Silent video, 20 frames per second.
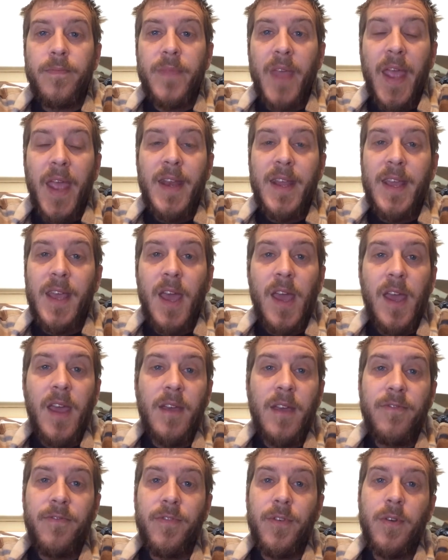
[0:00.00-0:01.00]

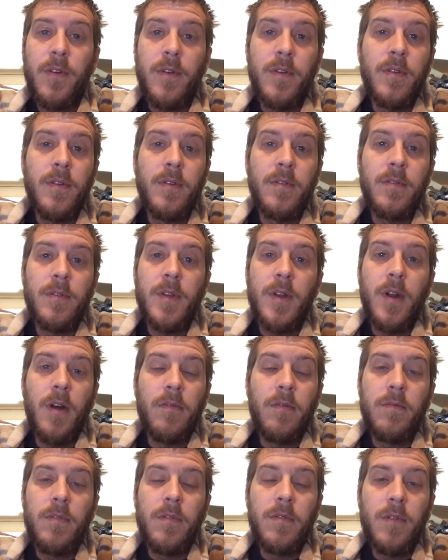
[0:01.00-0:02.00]
ADA for
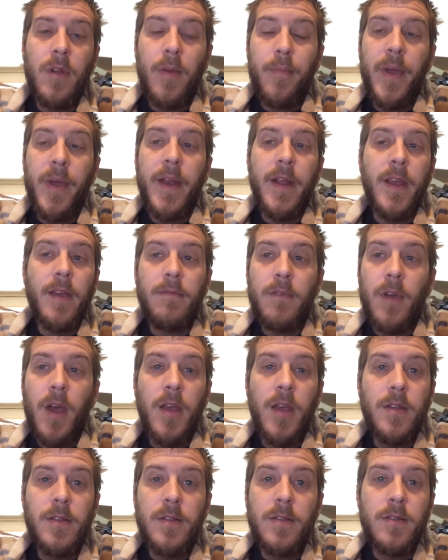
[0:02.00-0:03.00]
a penny,
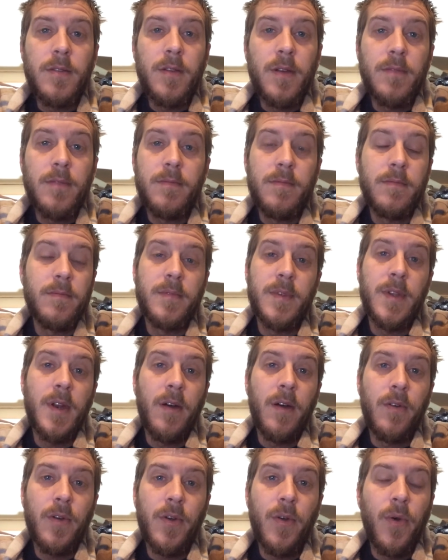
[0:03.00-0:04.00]
a
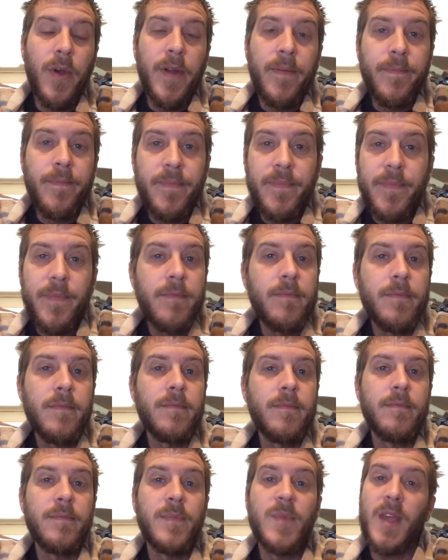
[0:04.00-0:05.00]
coin.
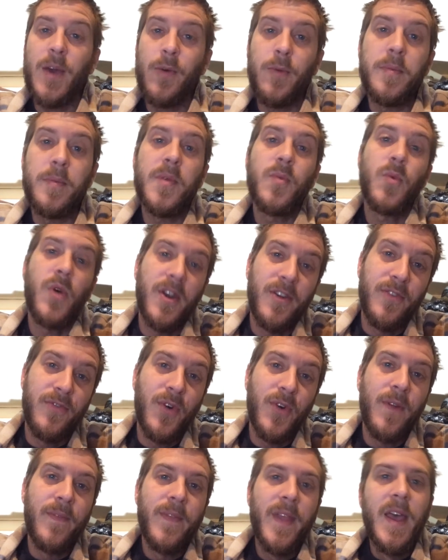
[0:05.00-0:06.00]
That would be
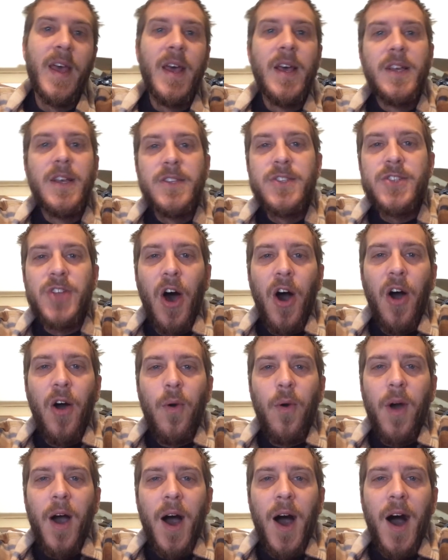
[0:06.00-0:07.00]
wonderful.
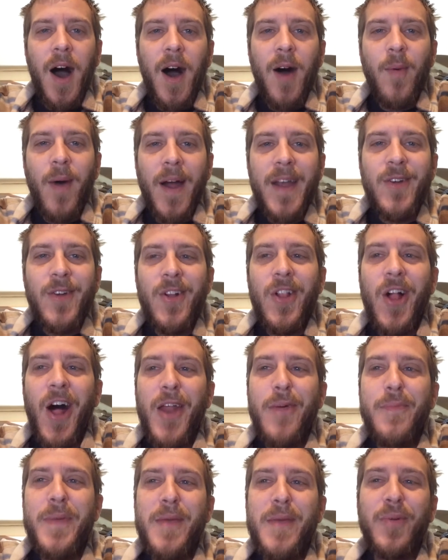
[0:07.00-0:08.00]
So I know a
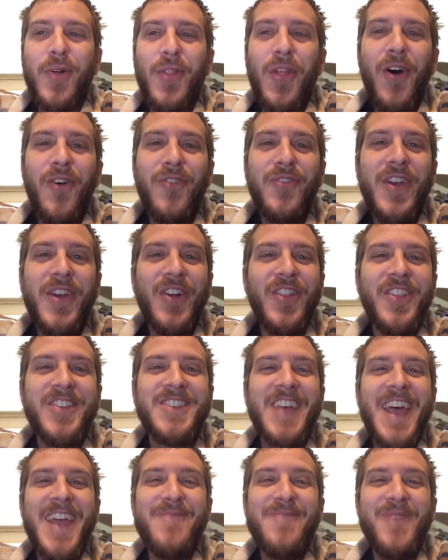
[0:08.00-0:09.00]
lot of people don't feel the
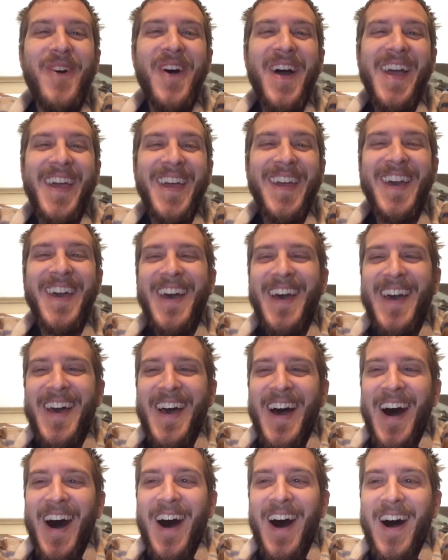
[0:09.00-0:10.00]
same way,
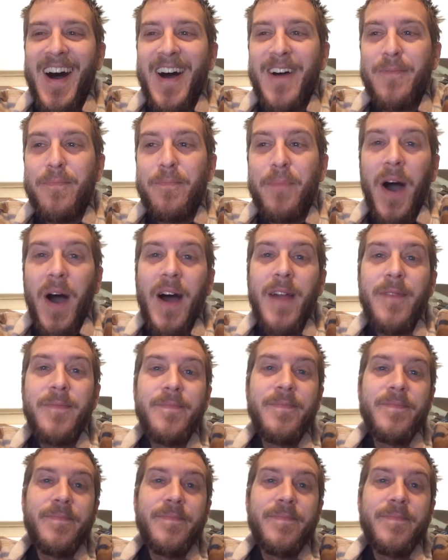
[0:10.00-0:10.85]
but